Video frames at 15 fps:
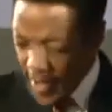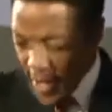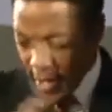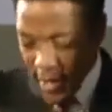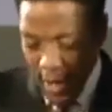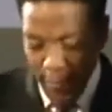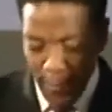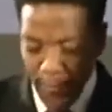
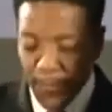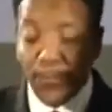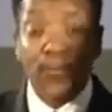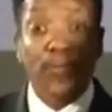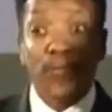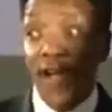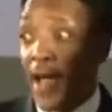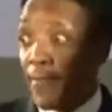Then another
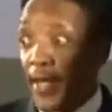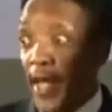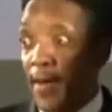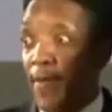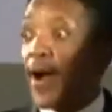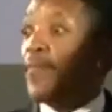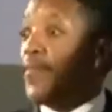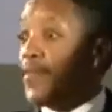family
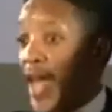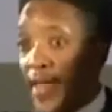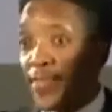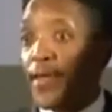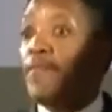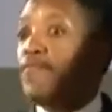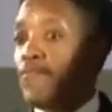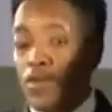came out,
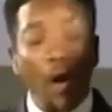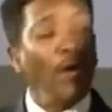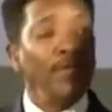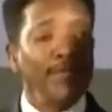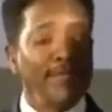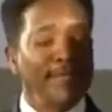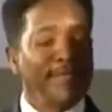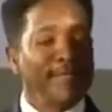that them? No.
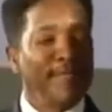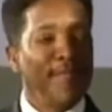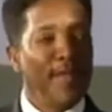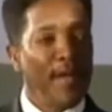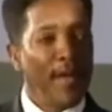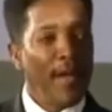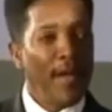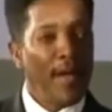
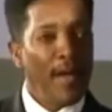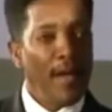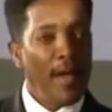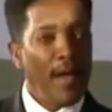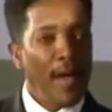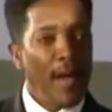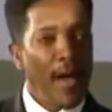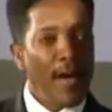
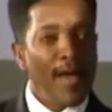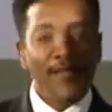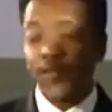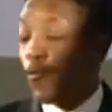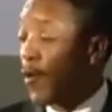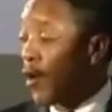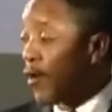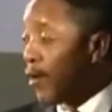And they
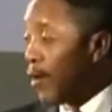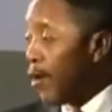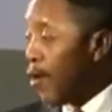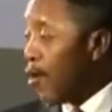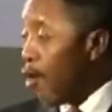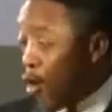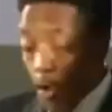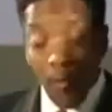said, Well,
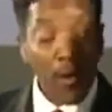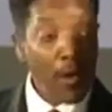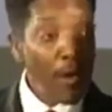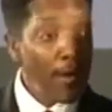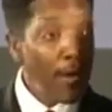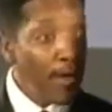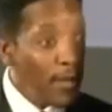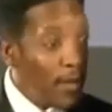who are we
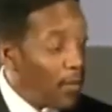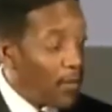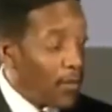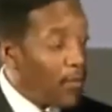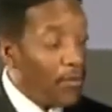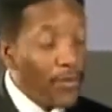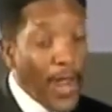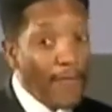going to
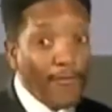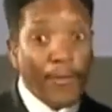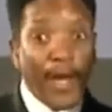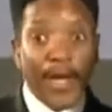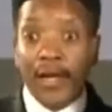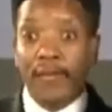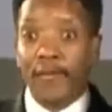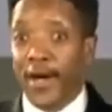use?
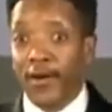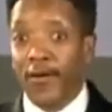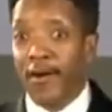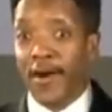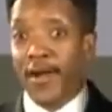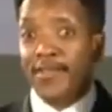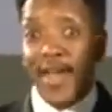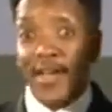Everybody coming around the
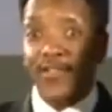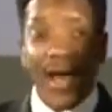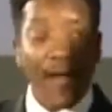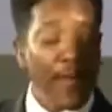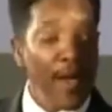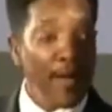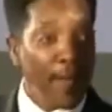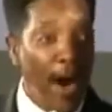corner, that's
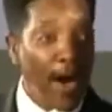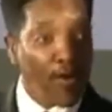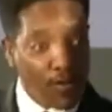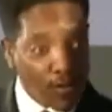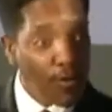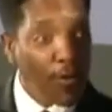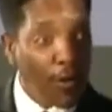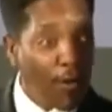not them. Are
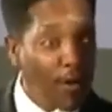you sure